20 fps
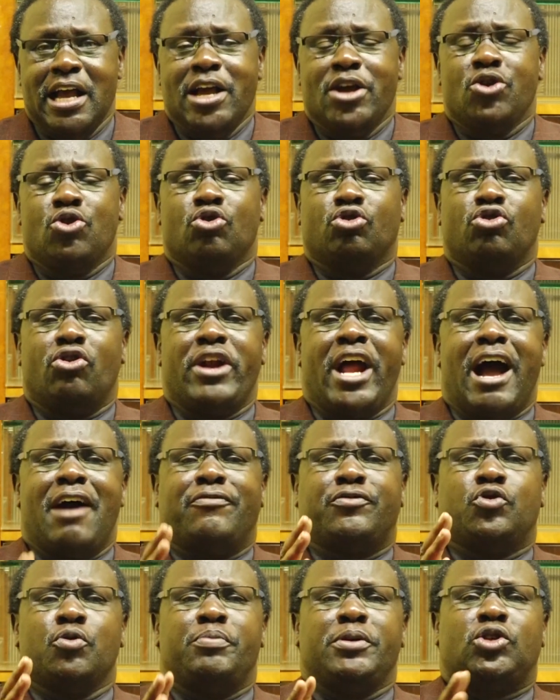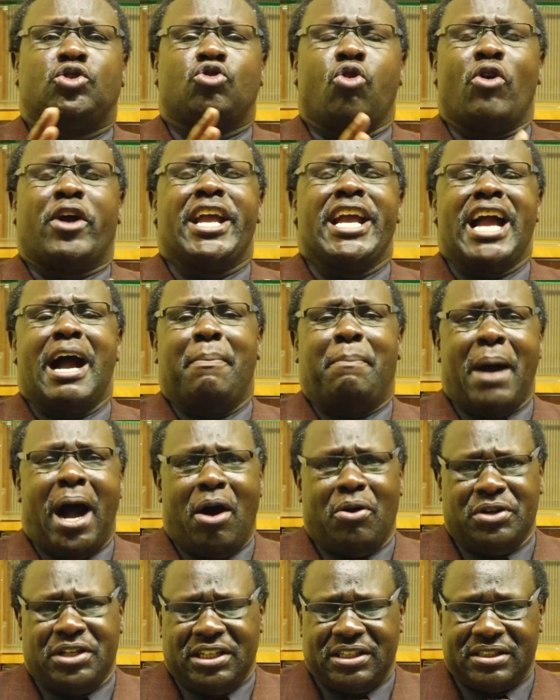you don't have to be talking
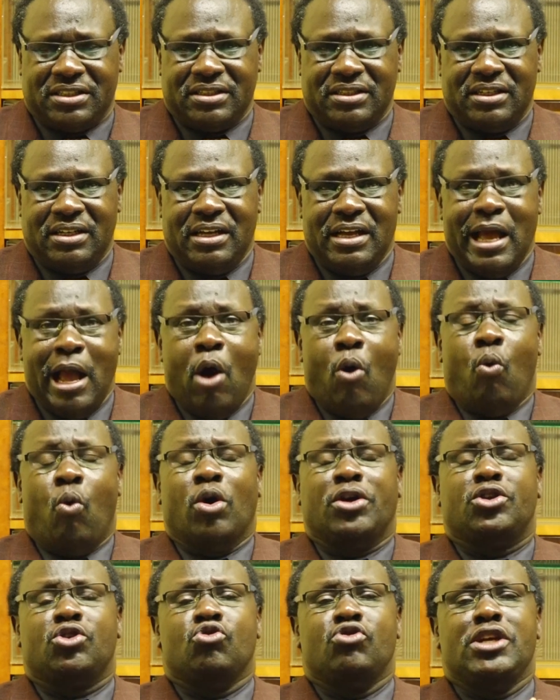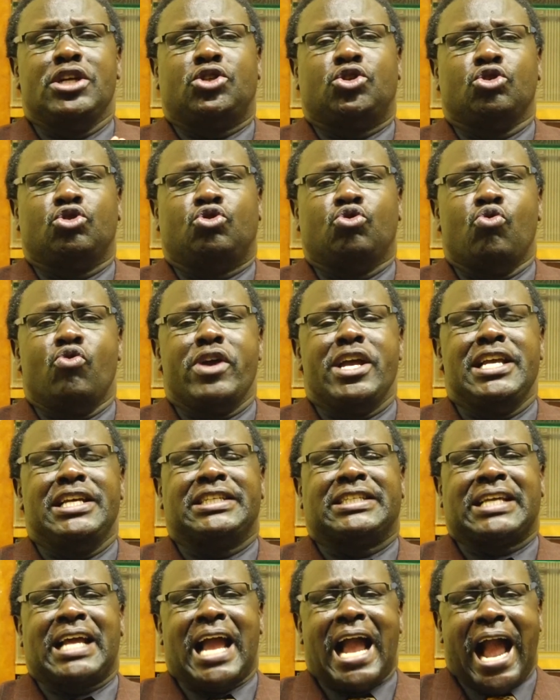about it. What you need to do
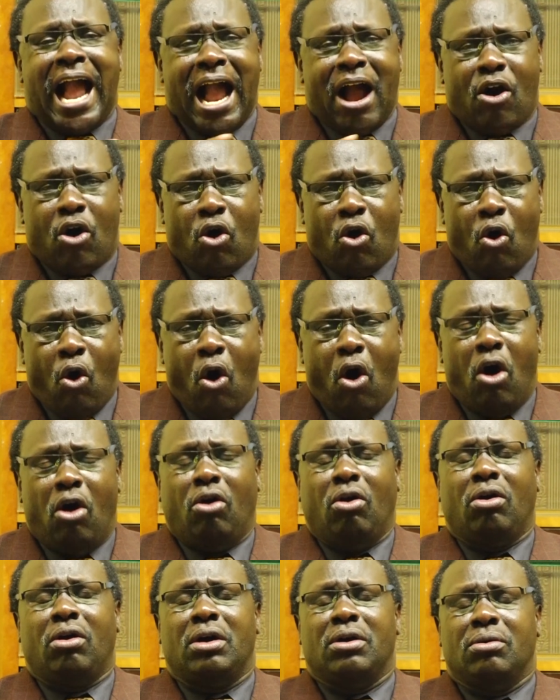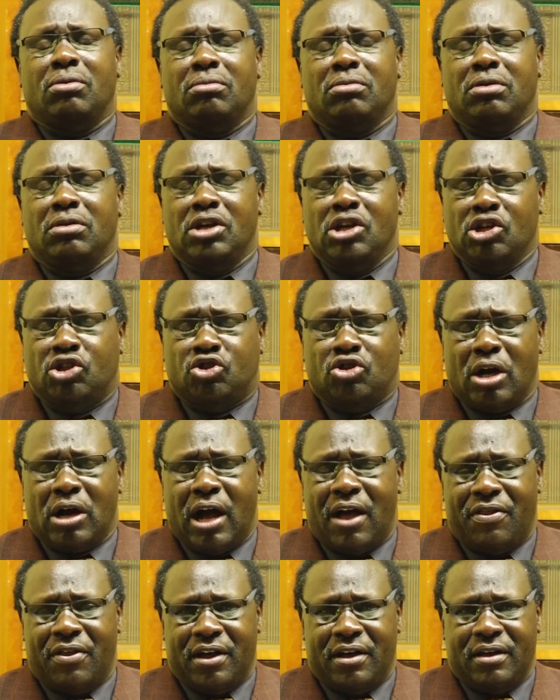is Call each
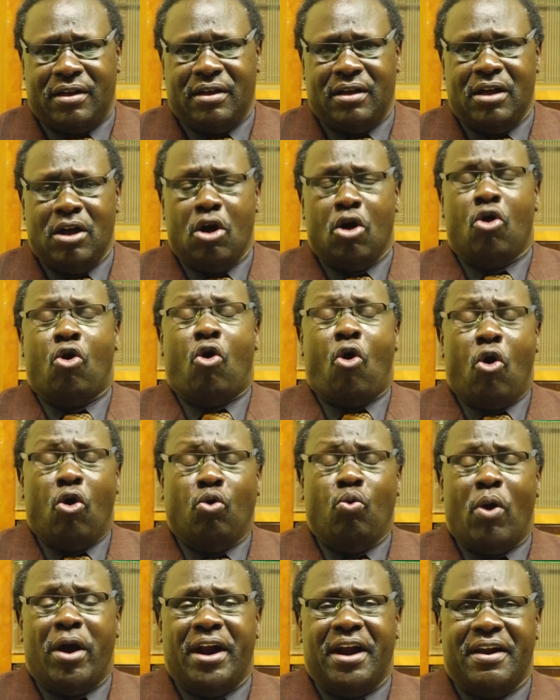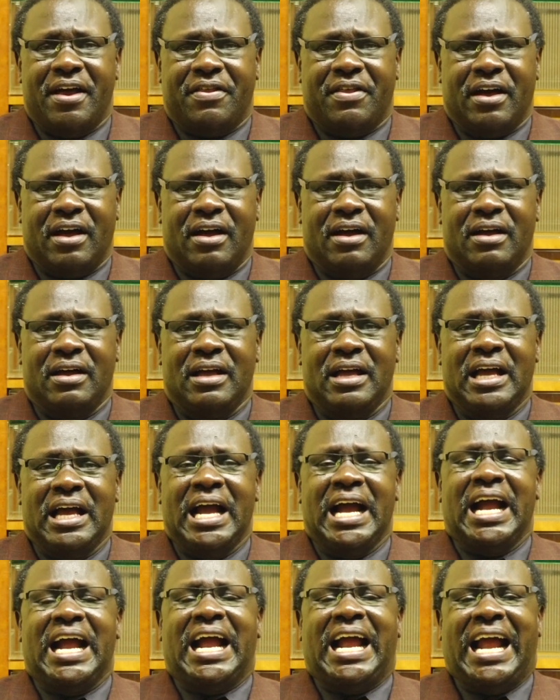other, call one another,
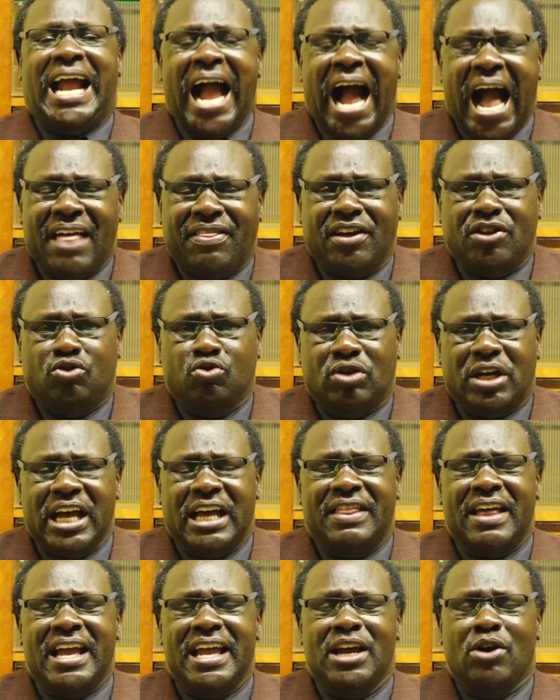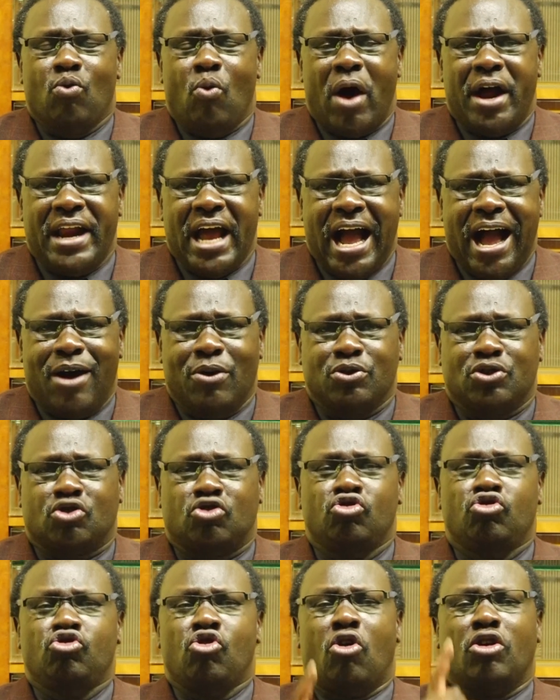gather together in one house,
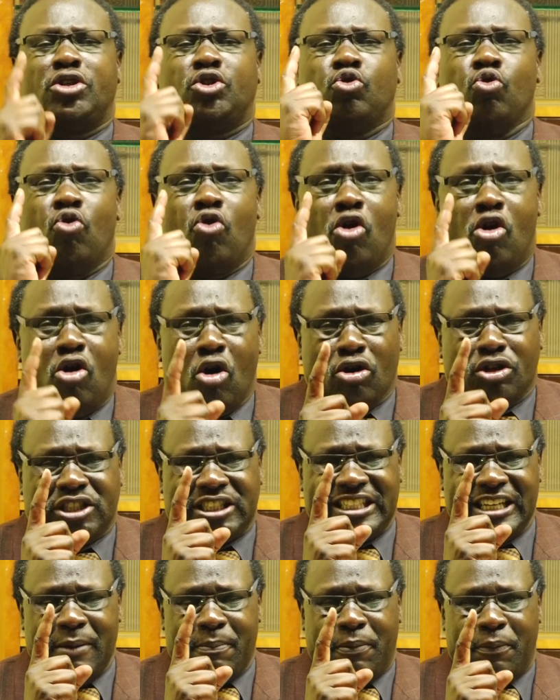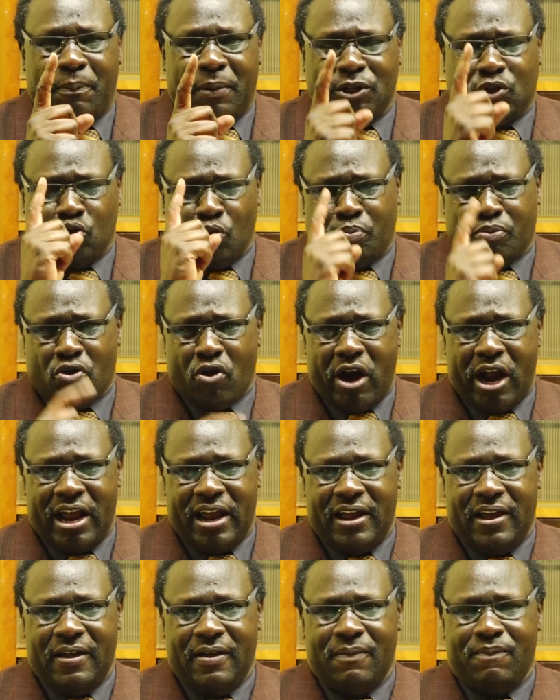not to gossip, but to
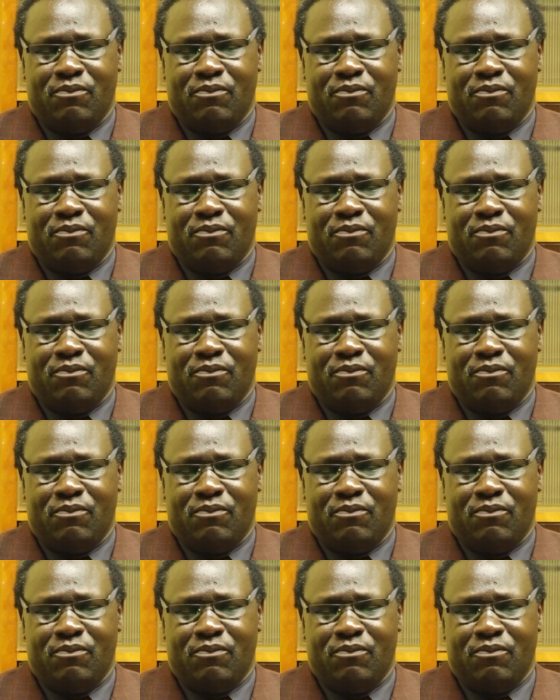pray.